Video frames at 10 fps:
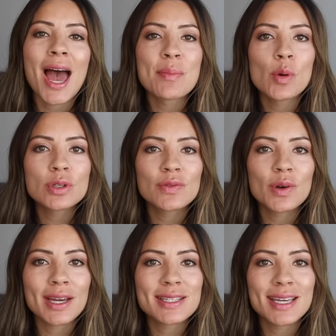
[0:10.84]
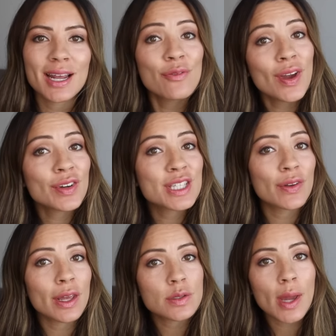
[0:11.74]
and most of you guys said a favorites
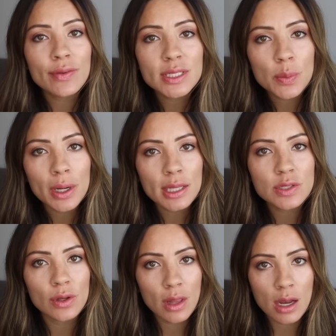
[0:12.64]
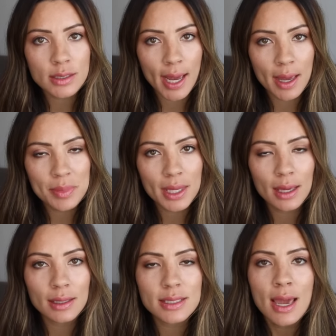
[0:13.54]
video. So I haven't done one of these for a long time
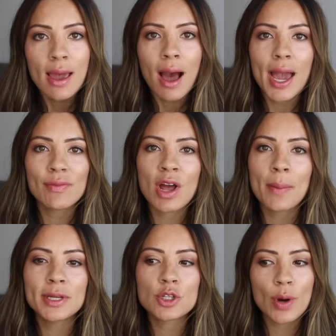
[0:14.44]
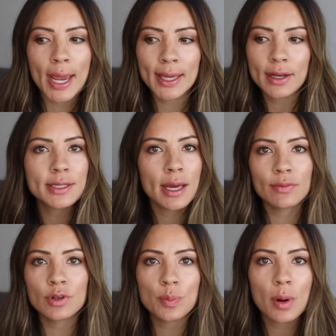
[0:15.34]
because I have not been trying out a ton
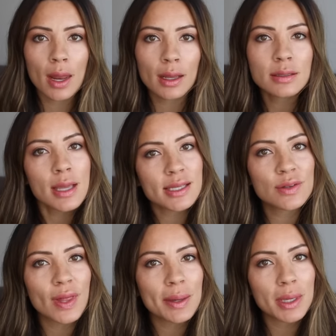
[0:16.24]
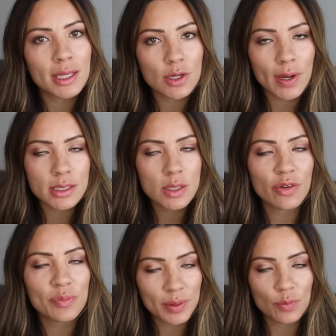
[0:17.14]
of new products as of late because you guys know
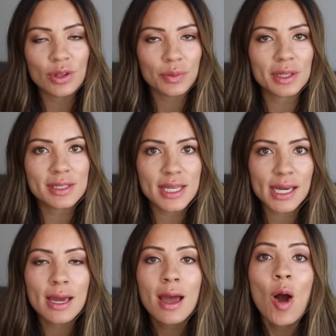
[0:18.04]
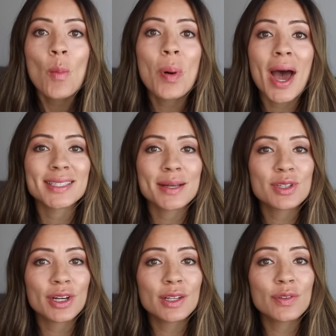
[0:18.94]
I've been really, really sick, but I'm
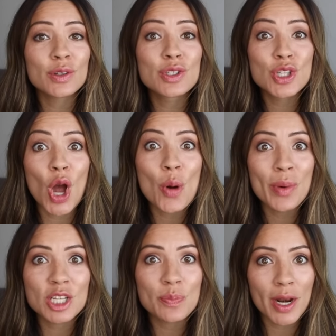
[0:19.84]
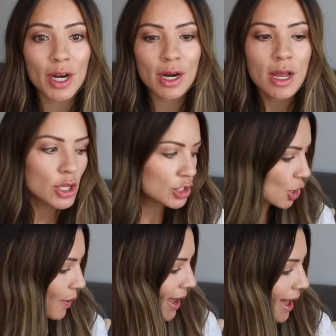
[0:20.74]
starting to feel so much better.
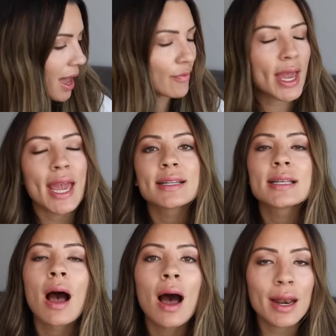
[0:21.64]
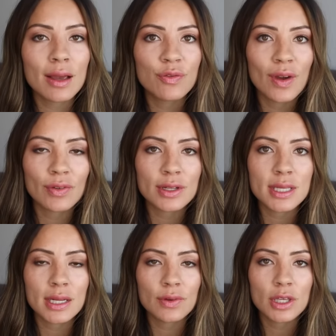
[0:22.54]
So I have a ton of favorites
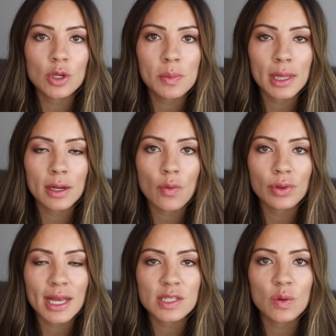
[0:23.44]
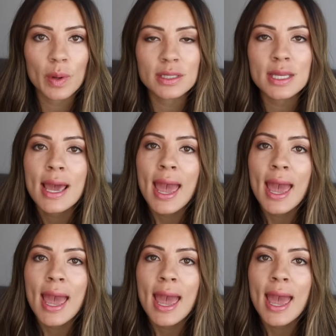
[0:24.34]
that have accumulated over the last few months,